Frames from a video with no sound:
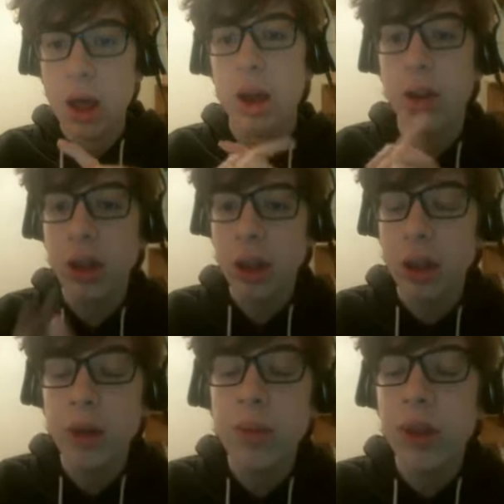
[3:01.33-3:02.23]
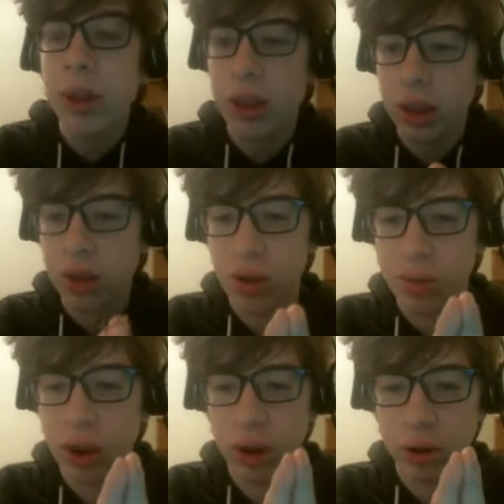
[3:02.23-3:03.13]
here are the assumed
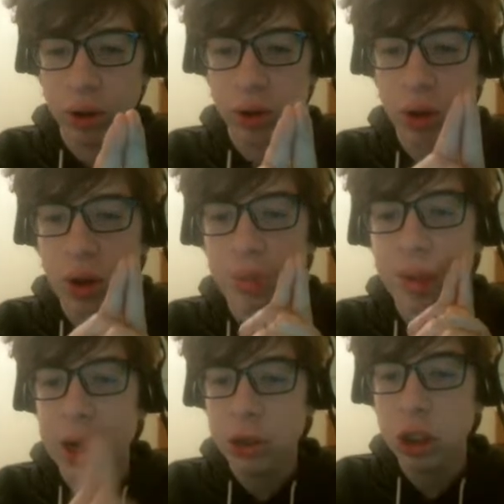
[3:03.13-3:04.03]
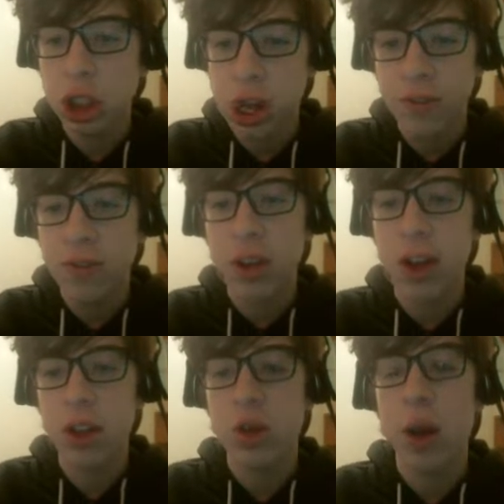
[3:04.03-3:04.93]
deconfirmed characters. You have Master Chief,
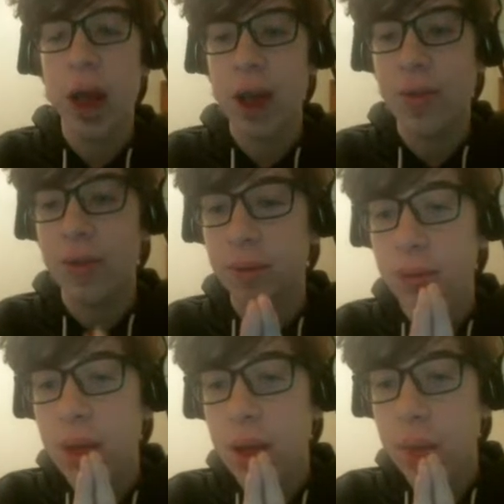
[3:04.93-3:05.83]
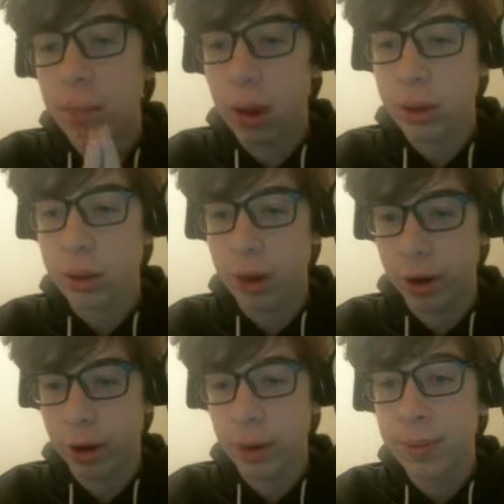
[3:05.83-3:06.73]
and you have Monster
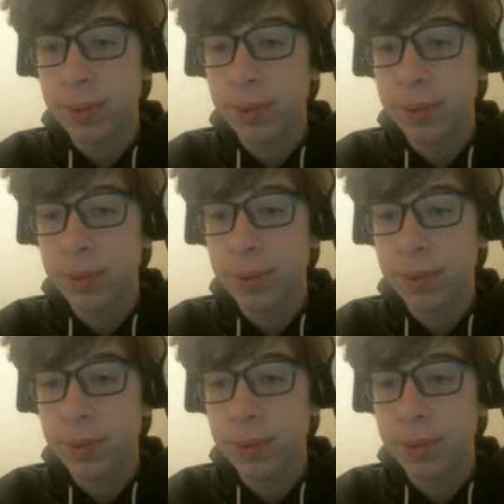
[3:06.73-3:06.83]
Hunter.